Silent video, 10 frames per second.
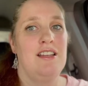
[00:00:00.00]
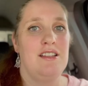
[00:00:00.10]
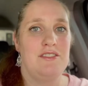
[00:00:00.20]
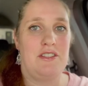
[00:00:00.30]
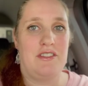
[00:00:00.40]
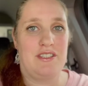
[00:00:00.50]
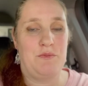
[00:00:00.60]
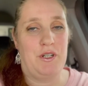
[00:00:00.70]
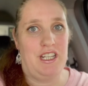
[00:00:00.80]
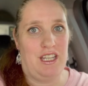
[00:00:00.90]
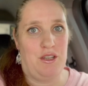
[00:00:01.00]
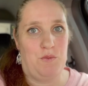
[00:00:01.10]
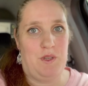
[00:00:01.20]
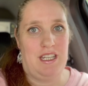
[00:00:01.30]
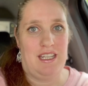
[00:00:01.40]
So this morning
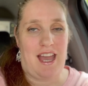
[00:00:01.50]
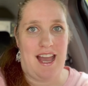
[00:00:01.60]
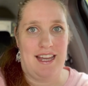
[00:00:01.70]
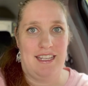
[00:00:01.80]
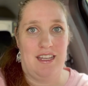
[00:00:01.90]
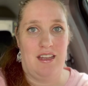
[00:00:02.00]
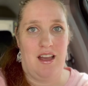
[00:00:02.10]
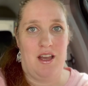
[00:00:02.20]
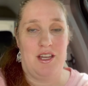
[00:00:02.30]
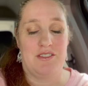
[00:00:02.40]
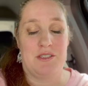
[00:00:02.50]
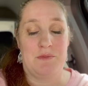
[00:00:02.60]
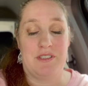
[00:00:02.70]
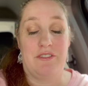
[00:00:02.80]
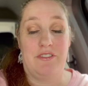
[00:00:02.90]
we had some
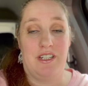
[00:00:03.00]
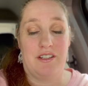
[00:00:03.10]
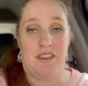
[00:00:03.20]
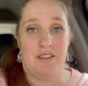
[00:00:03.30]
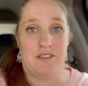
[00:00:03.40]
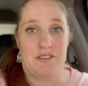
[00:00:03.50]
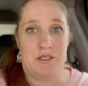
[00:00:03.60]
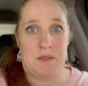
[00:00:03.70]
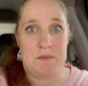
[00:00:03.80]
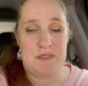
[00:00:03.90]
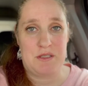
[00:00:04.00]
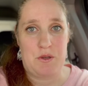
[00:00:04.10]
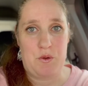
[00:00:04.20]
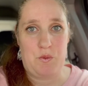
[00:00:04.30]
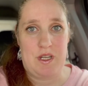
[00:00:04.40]
severe thunderstorms,
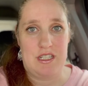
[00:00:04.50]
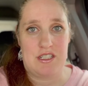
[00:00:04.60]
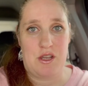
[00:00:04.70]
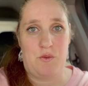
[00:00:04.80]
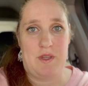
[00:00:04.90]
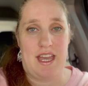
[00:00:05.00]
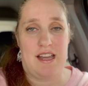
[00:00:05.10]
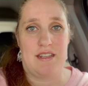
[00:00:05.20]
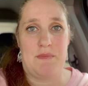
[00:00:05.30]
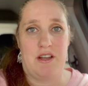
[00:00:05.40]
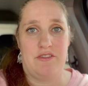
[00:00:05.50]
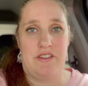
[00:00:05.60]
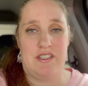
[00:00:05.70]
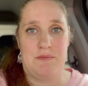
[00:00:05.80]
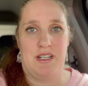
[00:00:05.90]
which we had about
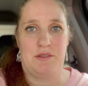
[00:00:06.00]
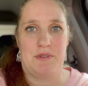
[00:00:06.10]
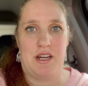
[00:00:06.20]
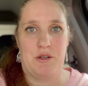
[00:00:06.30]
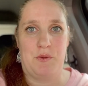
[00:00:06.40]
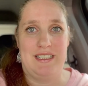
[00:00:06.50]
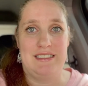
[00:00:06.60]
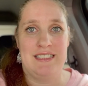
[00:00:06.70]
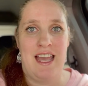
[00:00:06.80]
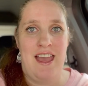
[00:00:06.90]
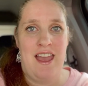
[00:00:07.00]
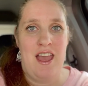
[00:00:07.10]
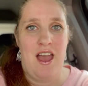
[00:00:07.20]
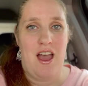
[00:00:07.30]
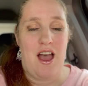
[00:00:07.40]
50-mile-per-hour wind.
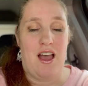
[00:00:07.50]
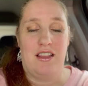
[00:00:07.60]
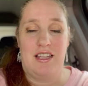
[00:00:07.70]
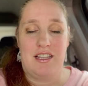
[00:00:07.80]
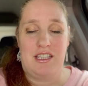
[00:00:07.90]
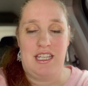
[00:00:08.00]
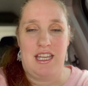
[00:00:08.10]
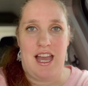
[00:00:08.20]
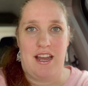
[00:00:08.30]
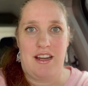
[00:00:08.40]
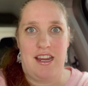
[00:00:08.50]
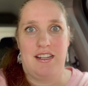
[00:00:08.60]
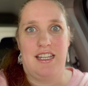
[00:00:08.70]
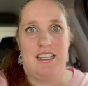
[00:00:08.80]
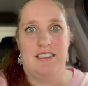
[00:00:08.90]
Luckily our
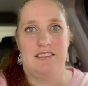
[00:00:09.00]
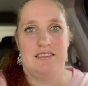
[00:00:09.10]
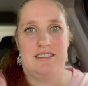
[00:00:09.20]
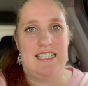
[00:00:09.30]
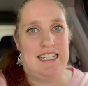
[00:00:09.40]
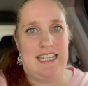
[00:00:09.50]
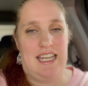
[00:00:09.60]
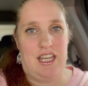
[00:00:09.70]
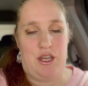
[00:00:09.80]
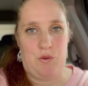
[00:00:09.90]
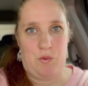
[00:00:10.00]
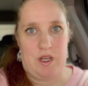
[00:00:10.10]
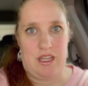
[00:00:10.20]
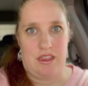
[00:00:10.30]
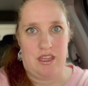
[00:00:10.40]
area didn't get hit
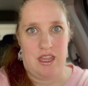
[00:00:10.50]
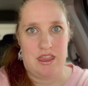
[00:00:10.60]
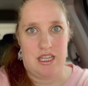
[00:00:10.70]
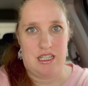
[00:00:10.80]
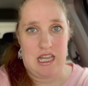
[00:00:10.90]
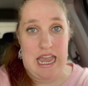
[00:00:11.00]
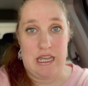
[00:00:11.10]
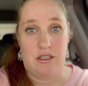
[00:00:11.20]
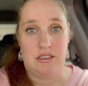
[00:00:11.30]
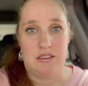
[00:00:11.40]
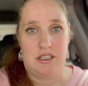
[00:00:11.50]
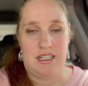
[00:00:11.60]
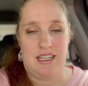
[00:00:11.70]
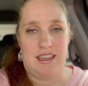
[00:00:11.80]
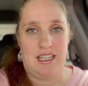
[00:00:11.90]
with the hail or
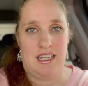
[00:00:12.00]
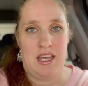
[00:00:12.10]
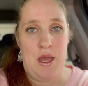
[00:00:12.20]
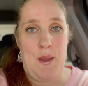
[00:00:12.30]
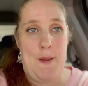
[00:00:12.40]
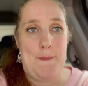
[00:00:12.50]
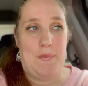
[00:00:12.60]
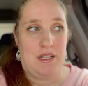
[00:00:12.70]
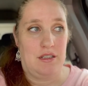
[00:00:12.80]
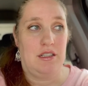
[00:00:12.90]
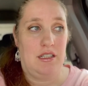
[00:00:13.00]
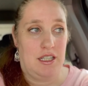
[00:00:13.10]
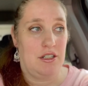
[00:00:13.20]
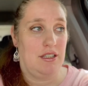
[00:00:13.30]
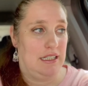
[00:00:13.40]
anything, but it
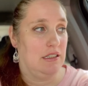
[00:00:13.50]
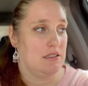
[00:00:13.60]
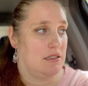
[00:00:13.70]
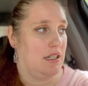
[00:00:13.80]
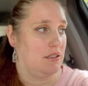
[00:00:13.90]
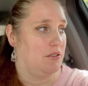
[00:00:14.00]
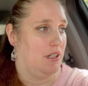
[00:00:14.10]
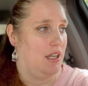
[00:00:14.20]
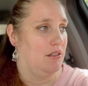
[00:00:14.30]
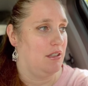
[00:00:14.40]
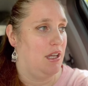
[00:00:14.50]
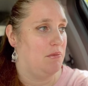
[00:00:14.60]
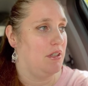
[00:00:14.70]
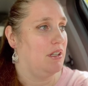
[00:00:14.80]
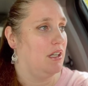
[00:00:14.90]
literally looks like a tornado came
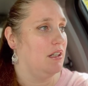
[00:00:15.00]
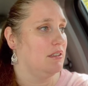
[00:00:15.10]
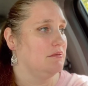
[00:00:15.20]
through here.